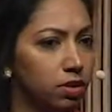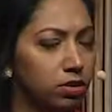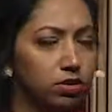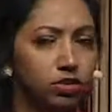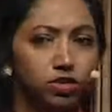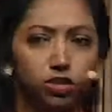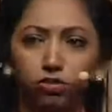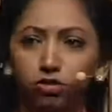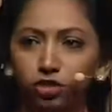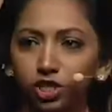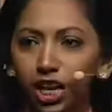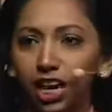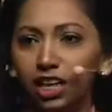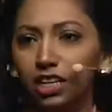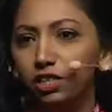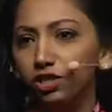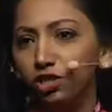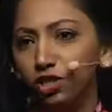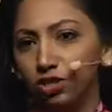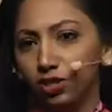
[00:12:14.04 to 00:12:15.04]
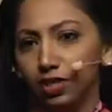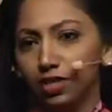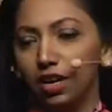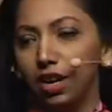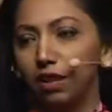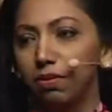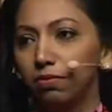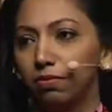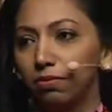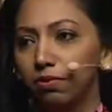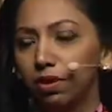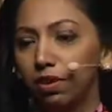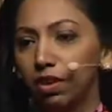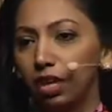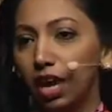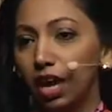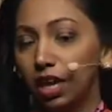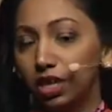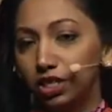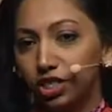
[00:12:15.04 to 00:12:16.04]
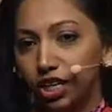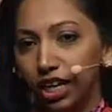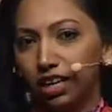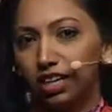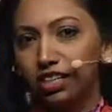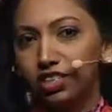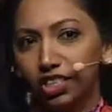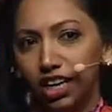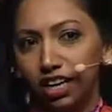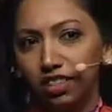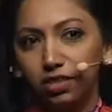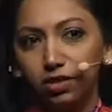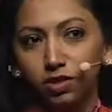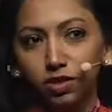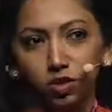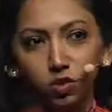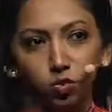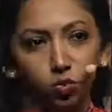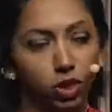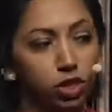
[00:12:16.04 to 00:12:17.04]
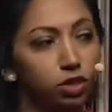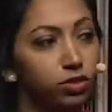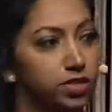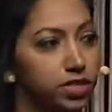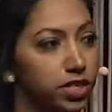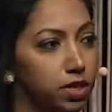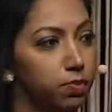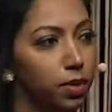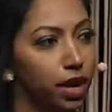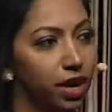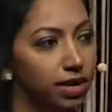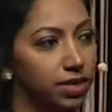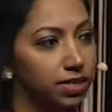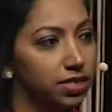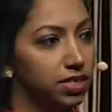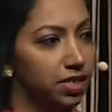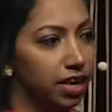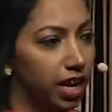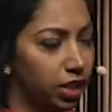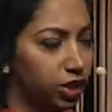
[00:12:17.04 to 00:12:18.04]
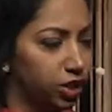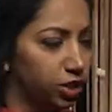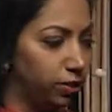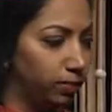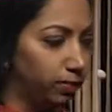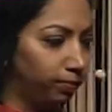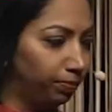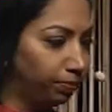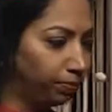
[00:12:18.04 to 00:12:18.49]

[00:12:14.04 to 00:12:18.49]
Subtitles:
So challenge yourself and challenge others when you see bias in action.